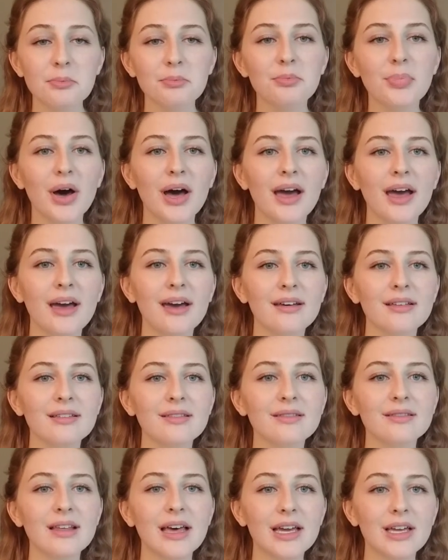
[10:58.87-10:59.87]
but
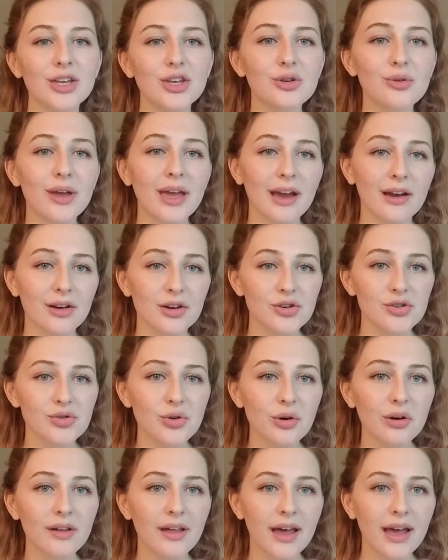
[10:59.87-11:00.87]
like you can't
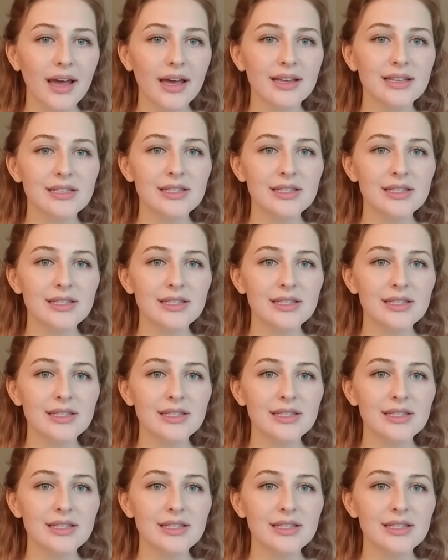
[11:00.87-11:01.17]
control it. And